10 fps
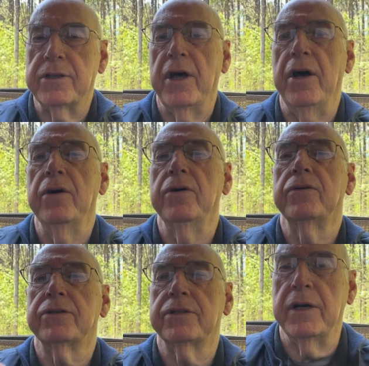
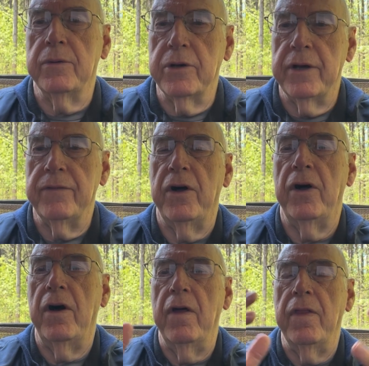those that will give
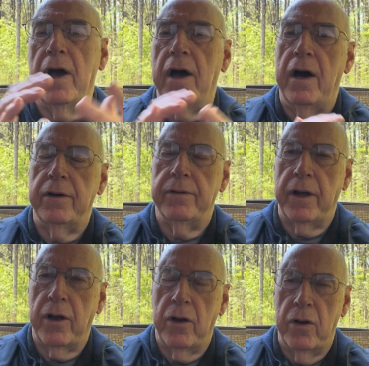all the honor
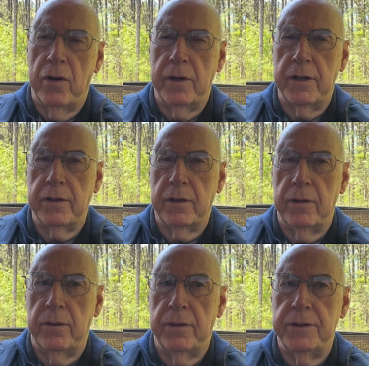and glory to the
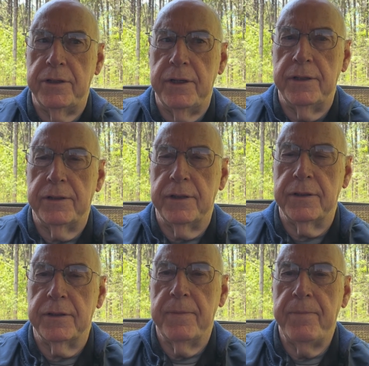Lord
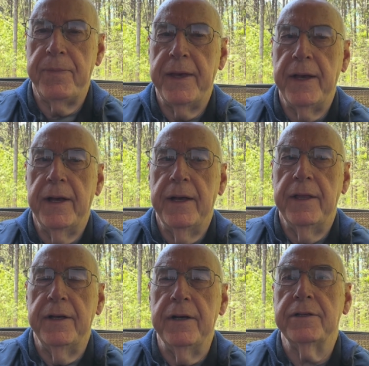Jesus. There's